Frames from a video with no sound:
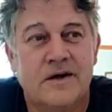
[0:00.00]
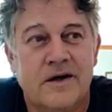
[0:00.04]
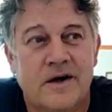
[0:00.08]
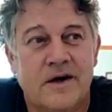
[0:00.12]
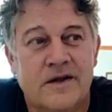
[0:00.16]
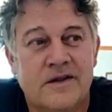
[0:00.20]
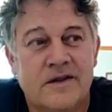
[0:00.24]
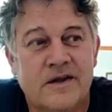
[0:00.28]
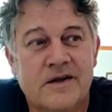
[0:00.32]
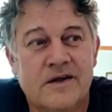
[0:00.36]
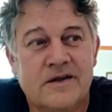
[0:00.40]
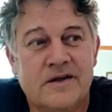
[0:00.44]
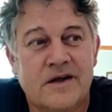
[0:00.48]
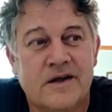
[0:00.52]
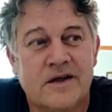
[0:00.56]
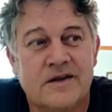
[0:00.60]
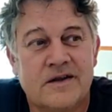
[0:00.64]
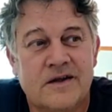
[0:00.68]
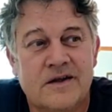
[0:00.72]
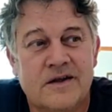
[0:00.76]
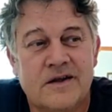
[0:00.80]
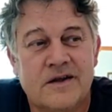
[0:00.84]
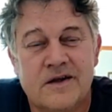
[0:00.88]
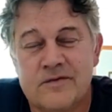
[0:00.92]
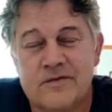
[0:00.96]
I think they
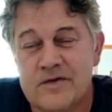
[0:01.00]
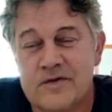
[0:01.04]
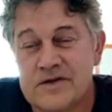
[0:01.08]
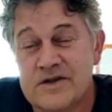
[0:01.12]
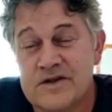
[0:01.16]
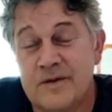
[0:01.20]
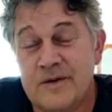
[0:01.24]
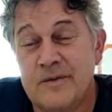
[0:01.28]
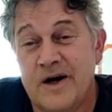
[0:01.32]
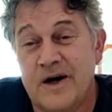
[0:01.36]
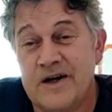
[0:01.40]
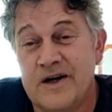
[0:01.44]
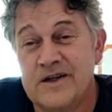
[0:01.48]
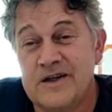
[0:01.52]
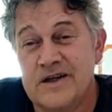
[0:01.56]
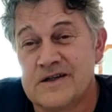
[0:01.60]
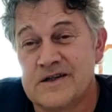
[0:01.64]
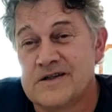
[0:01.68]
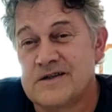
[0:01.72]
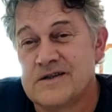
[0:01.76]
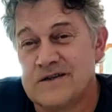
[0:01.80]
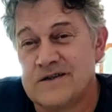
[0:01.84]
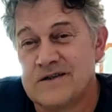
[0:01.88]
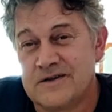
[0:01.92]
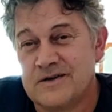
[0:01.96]
did give us some
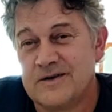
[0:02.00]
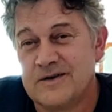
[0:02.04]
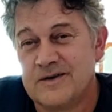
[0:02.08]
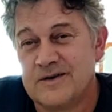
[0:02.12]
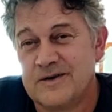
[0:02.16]
onions